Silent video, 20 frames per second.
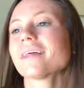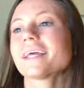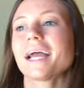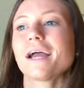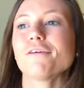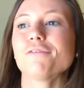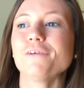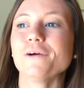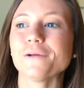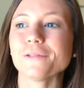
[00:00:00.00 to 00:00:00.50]
Like,
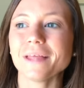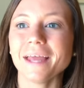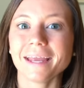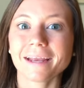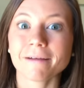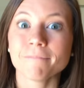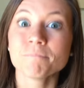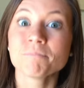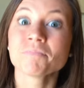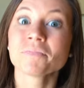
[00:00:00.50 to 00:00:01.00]
I feel
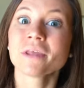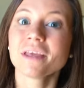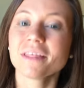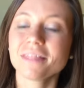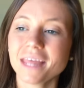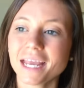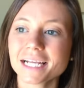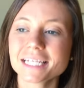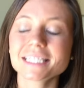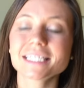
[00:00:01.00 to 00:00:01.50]
like
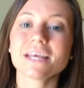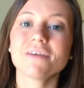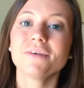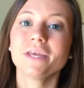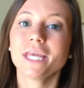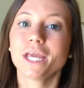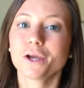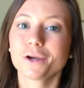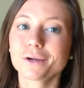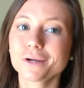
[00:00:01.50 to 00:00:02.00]

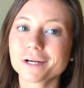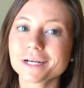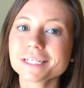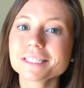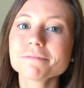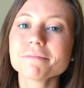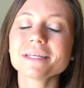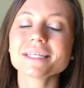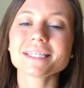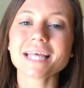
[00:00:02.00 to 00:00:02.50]
Thanksgiving and
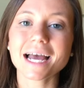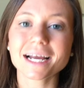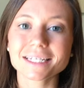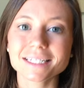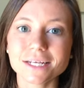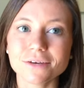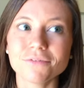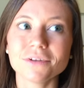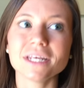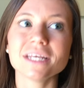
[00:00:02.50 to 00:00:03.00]
Christmas
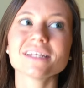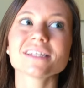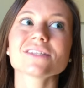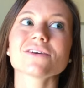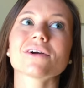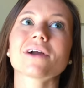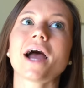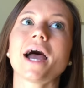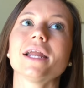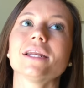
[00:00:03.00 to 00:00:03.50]
activities
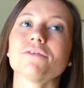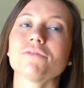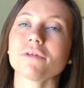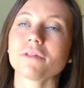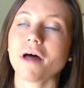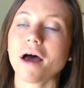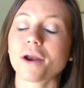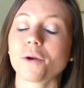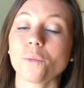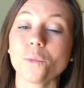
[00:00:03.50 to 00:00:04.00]
are kind of
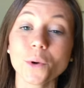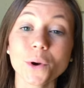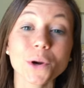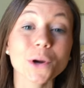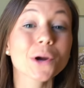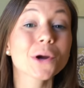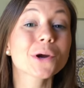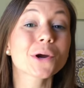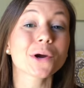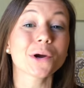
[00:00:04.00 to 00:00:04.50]
a lot of
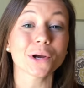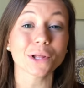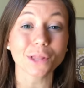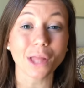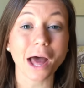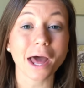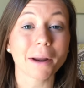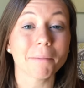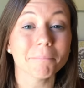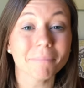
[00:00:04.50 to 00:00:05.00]
work or a
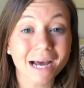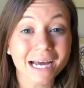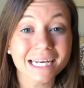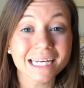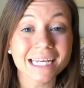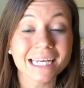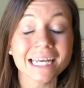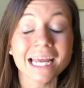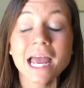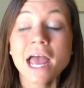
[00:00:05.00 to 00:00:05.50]
lot of
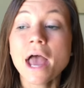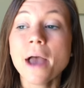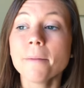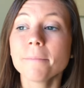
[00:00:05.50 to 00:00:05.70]
money,